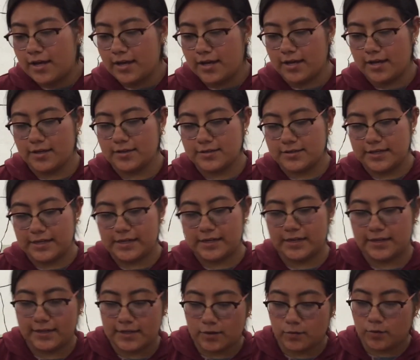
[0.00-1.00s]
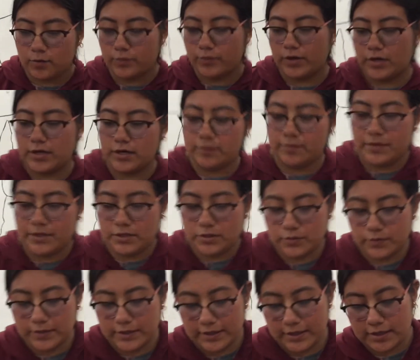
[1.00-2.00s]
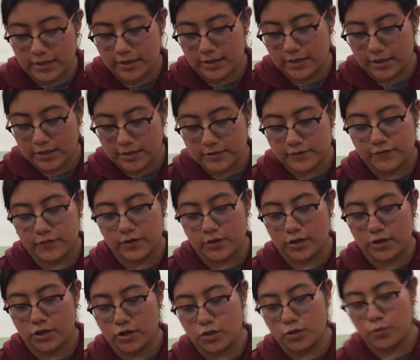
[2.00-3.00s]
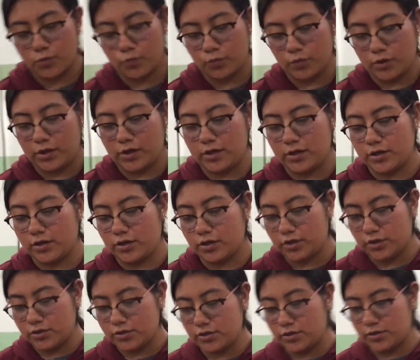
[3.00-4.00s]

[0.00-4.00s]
And technically what we're going to be doing is for the girls